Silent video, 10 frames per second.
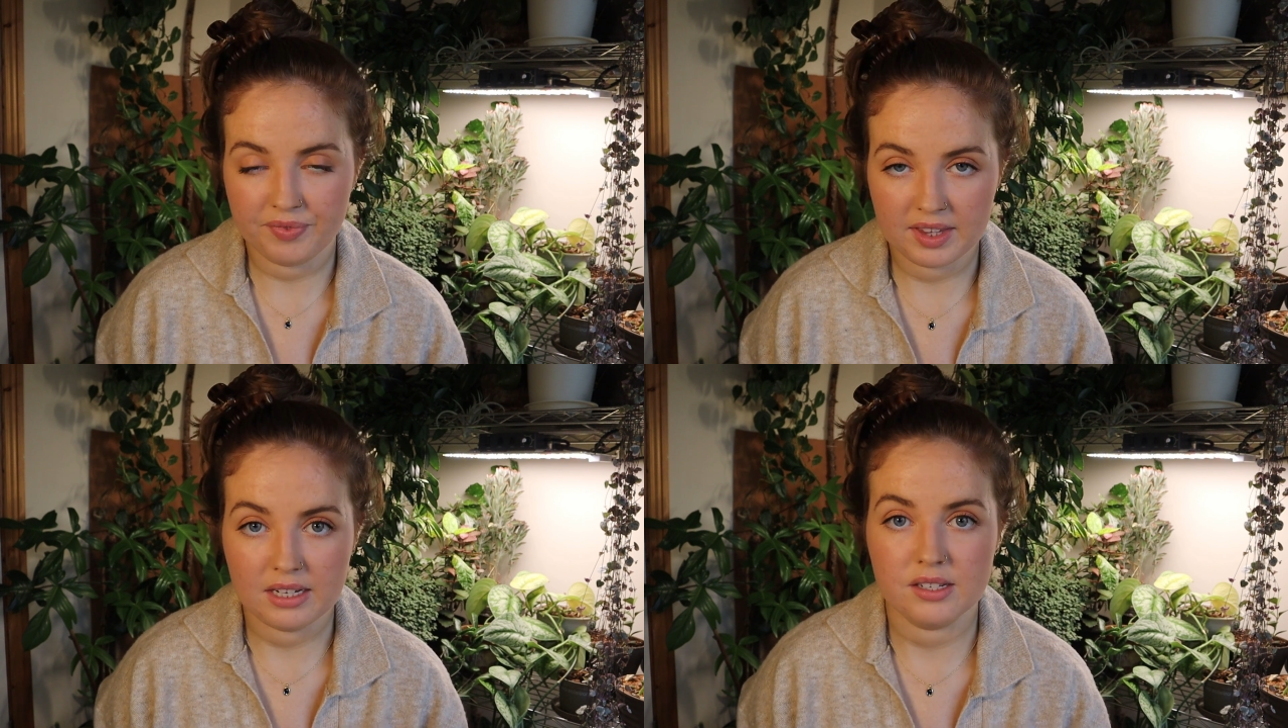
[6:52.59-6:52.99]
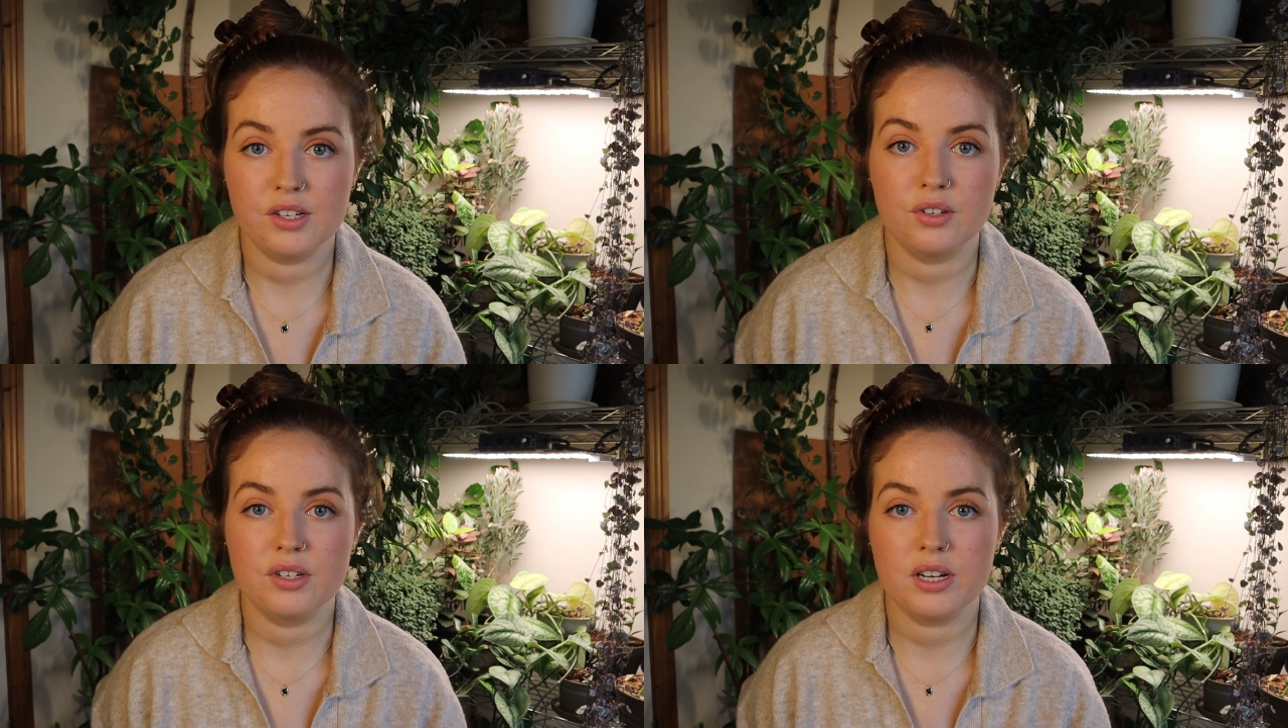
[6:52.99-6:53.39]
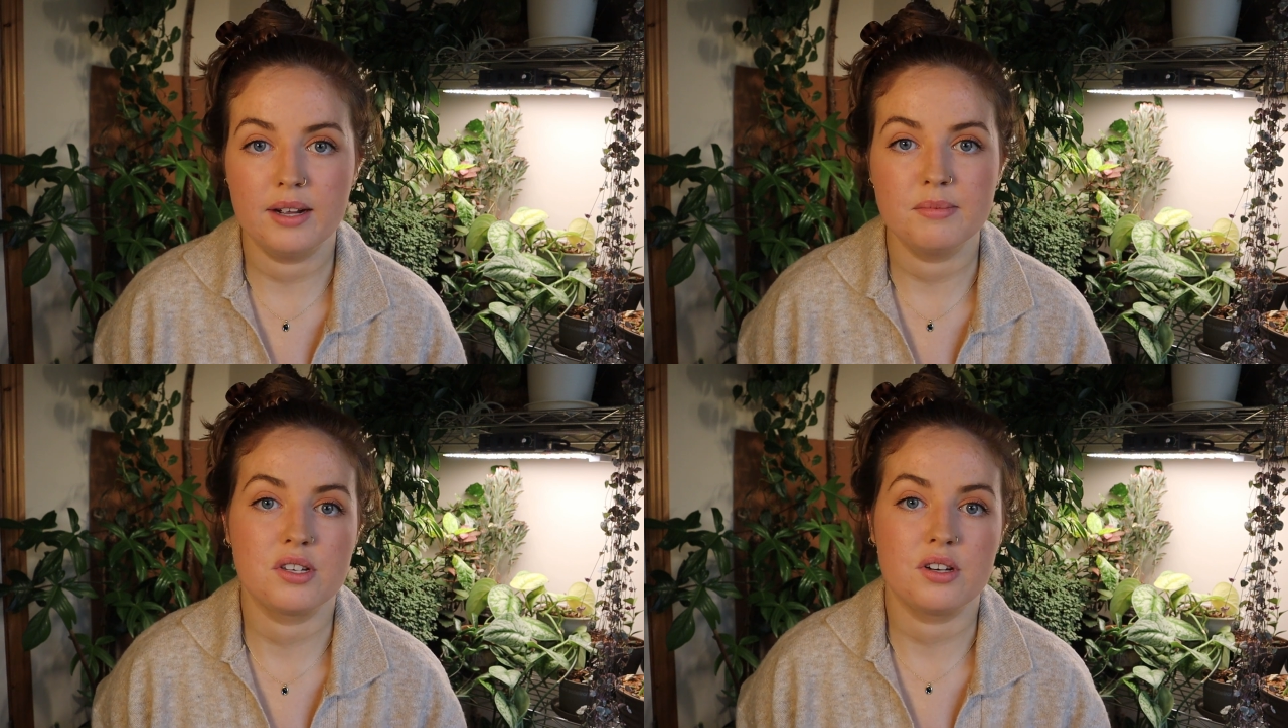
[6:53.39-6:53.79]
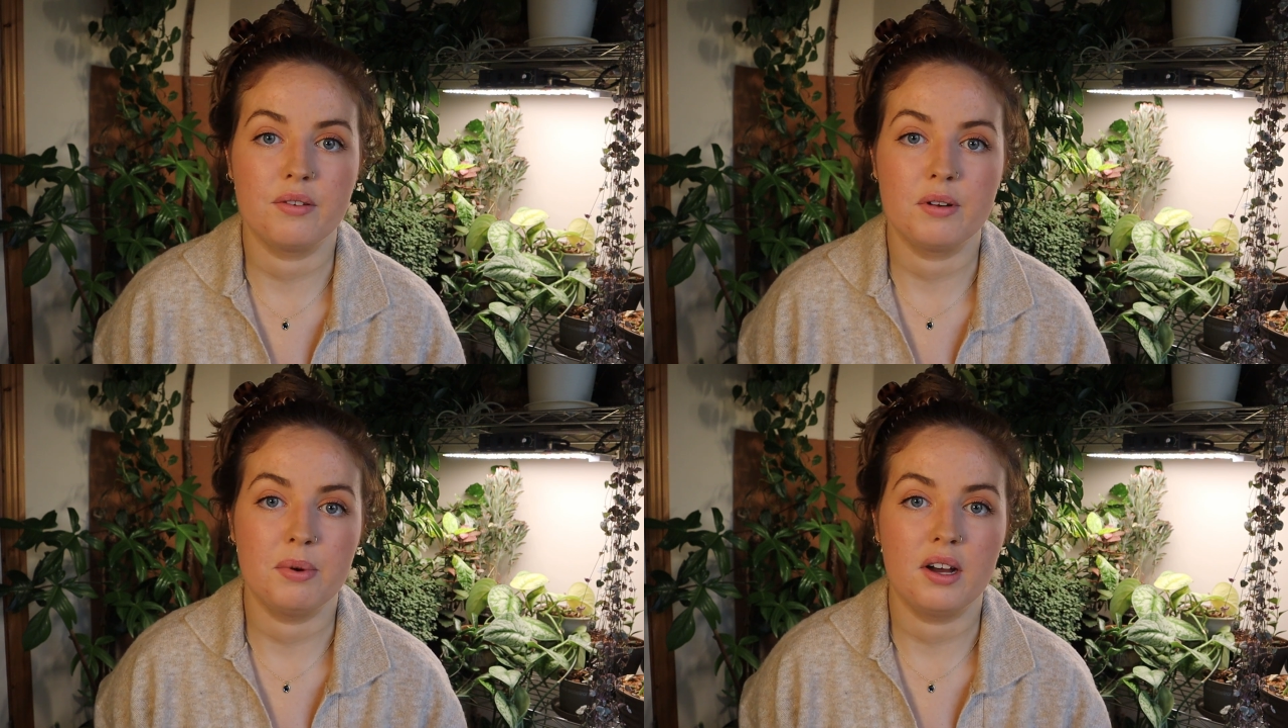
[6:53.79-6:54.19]
I think it's a good time to
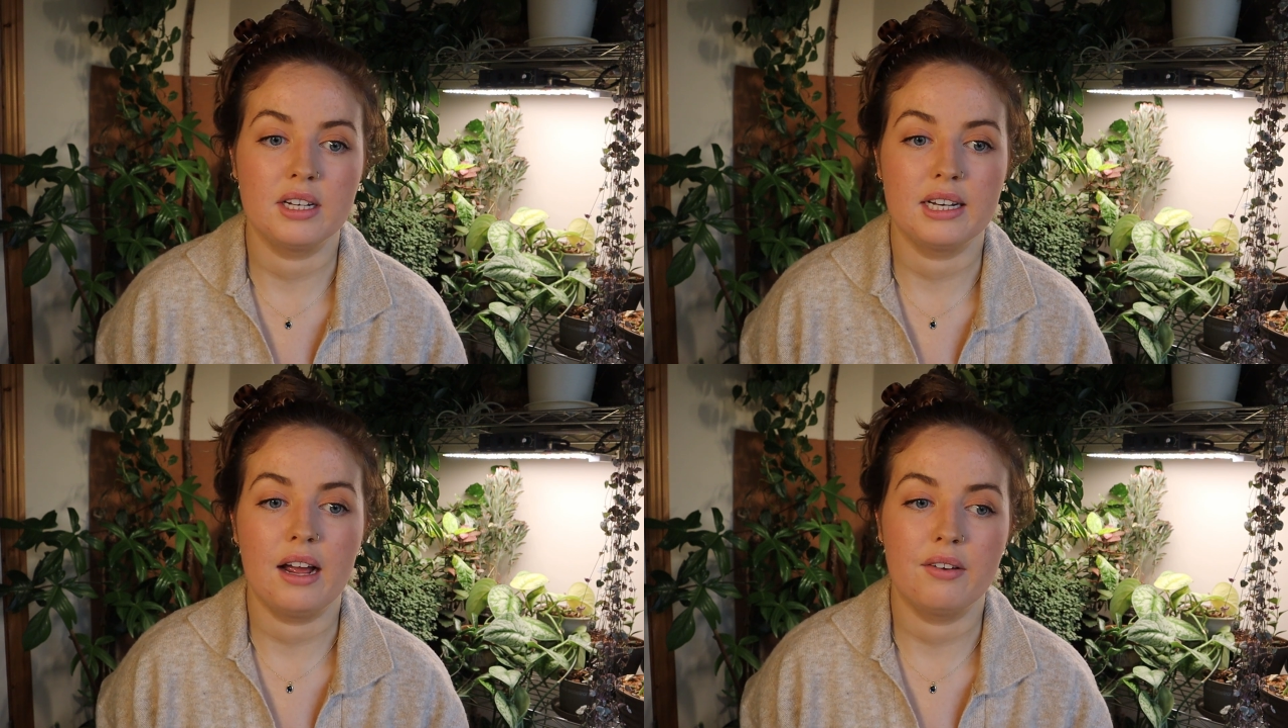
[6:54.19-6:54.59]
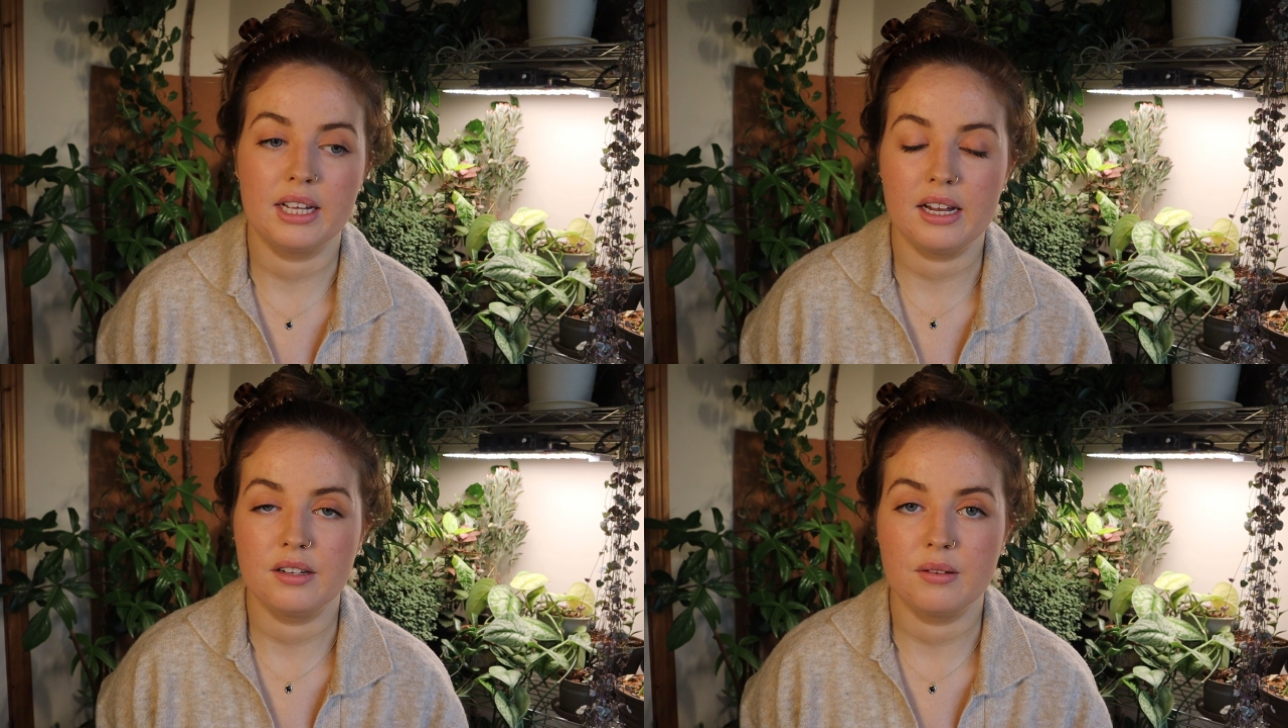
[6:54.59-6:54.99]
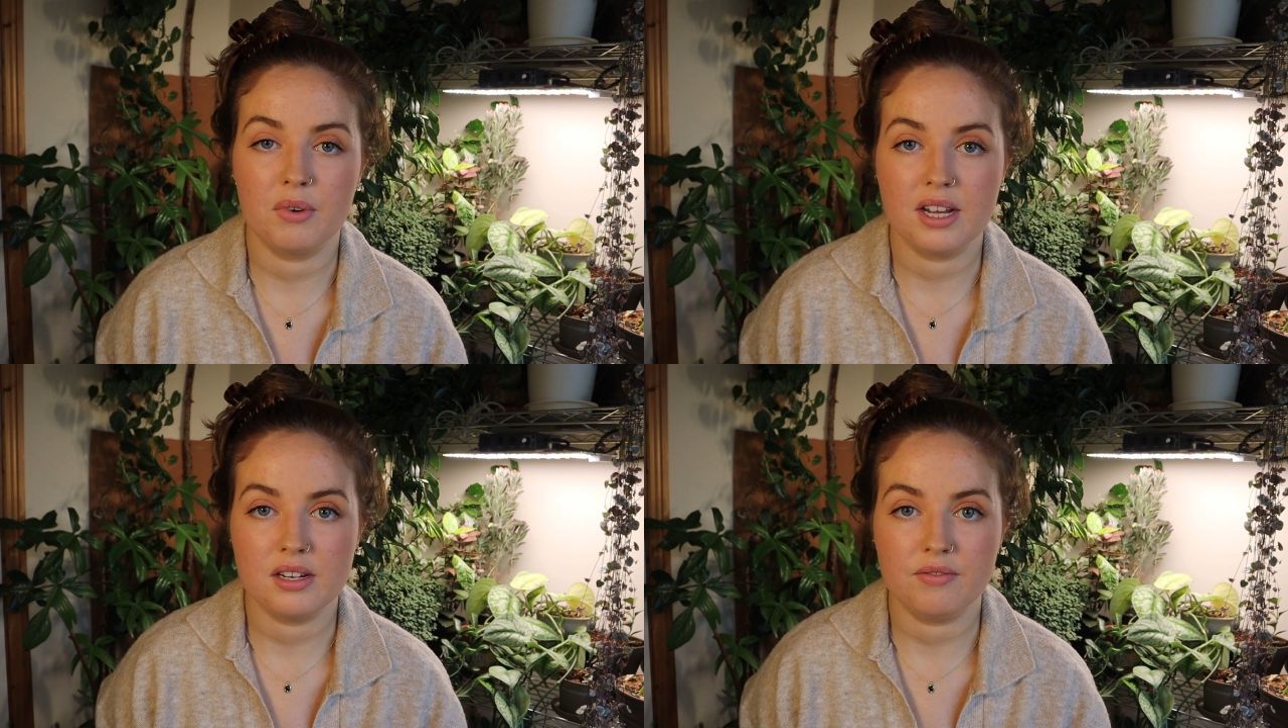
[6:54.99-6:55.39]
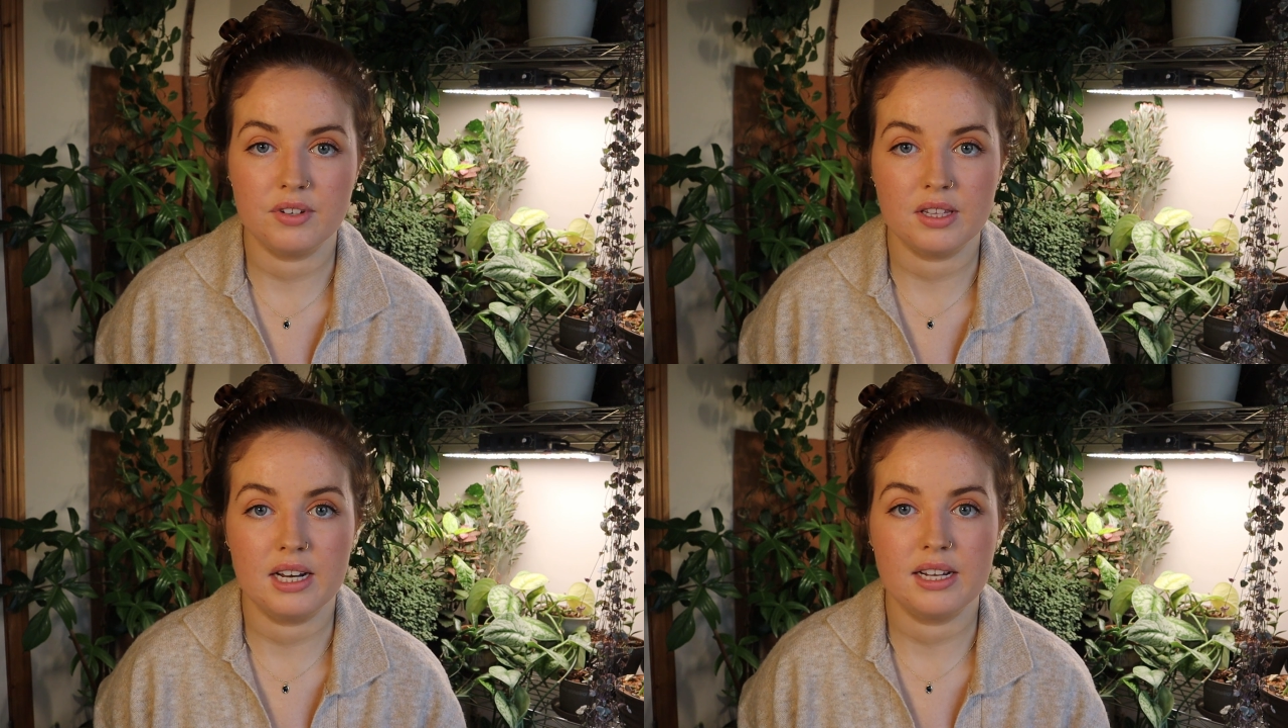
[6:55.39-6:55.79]
start repotting now and getting them ready
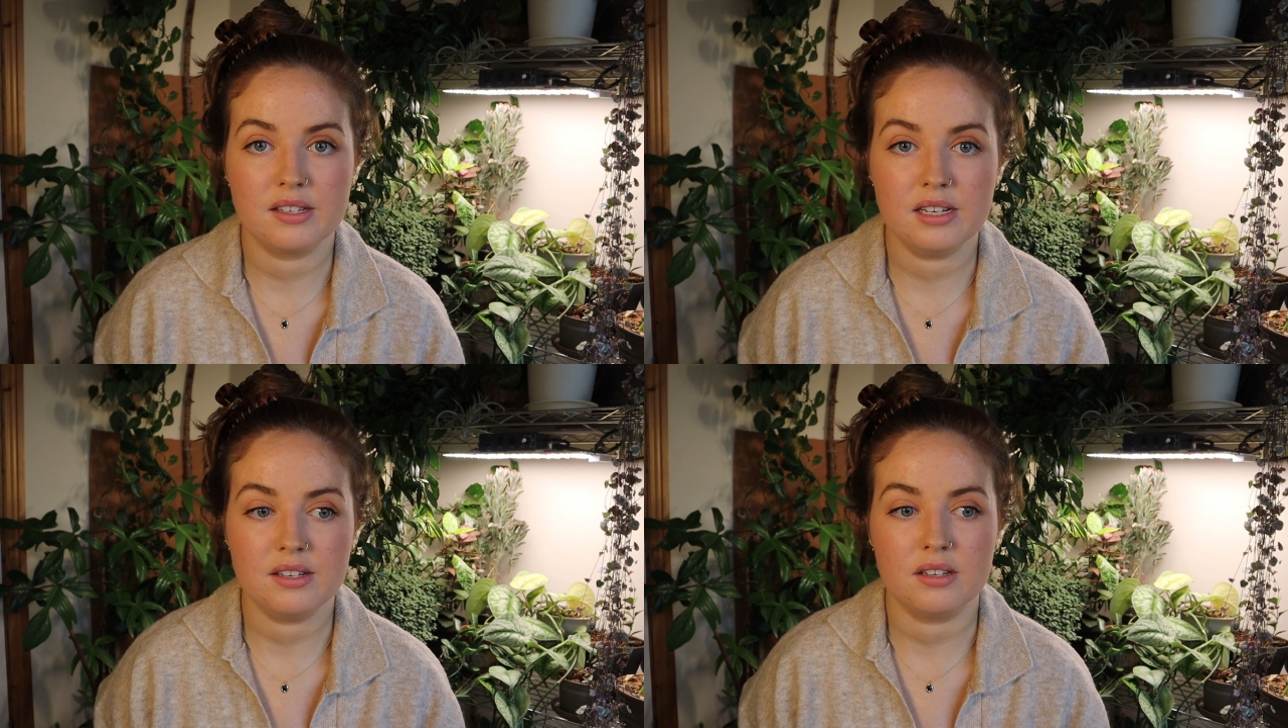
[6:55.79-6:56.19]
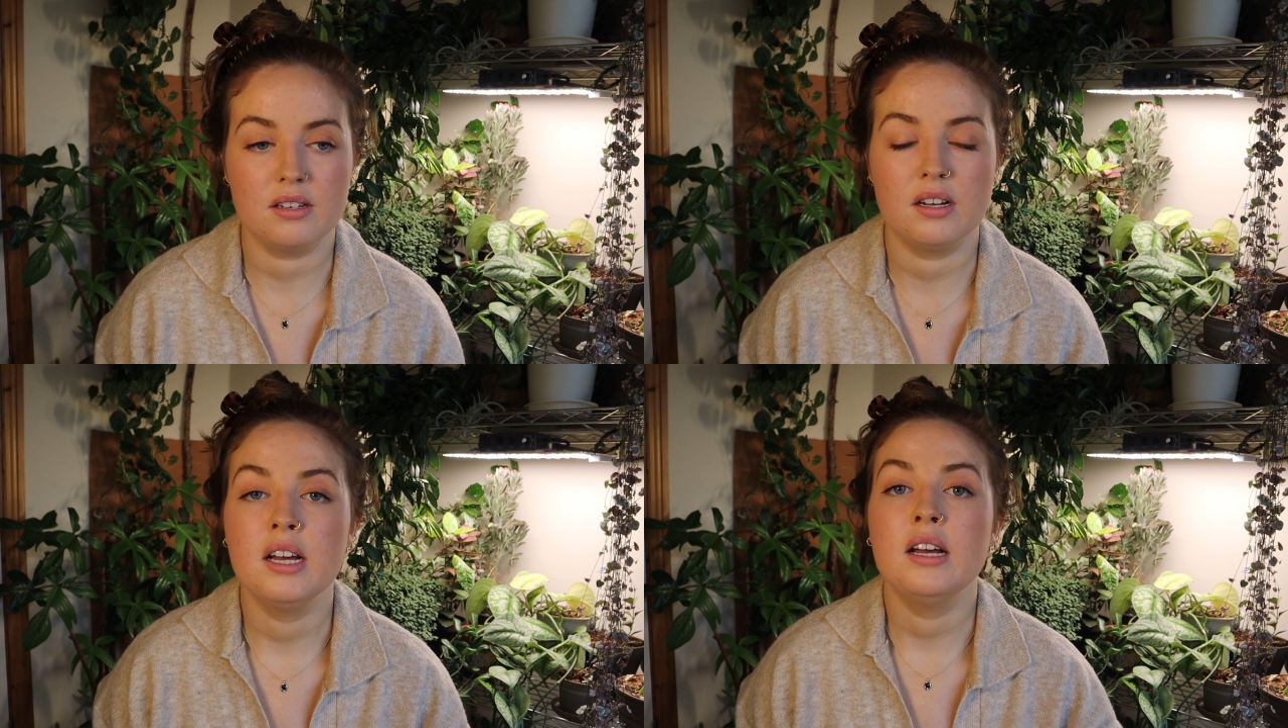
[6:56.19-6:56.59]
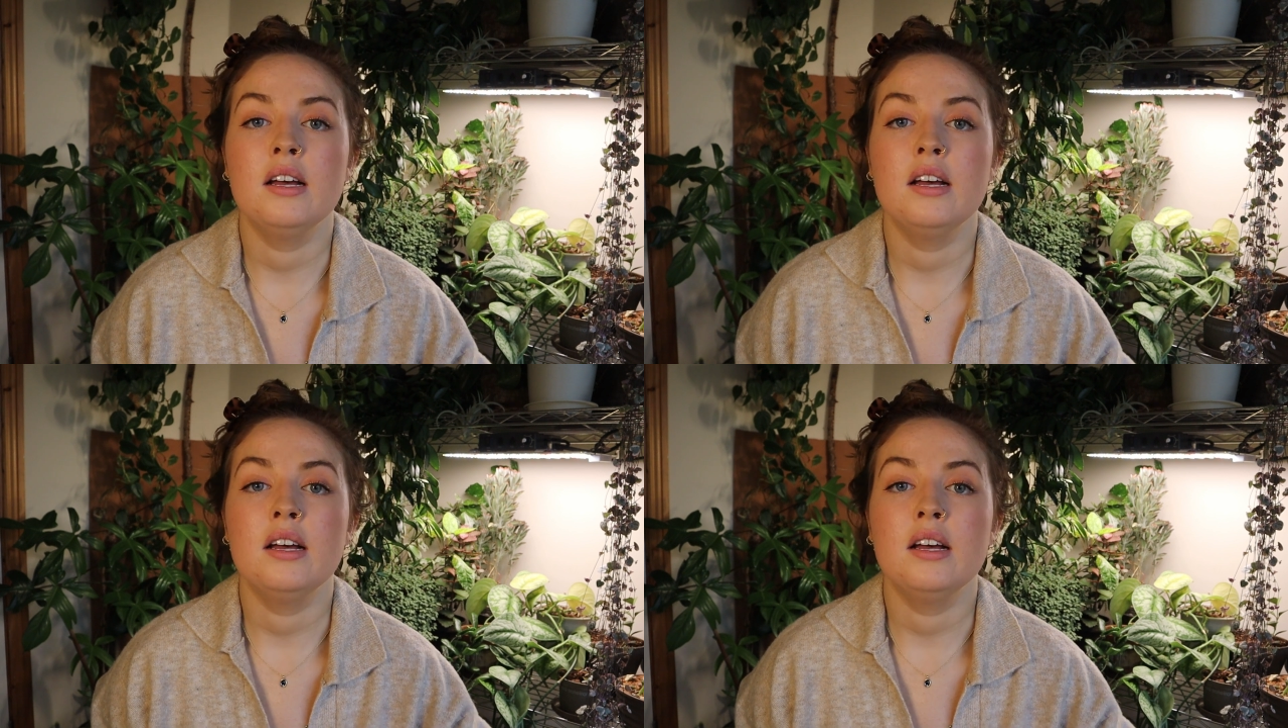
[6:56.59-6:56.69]
for the next season,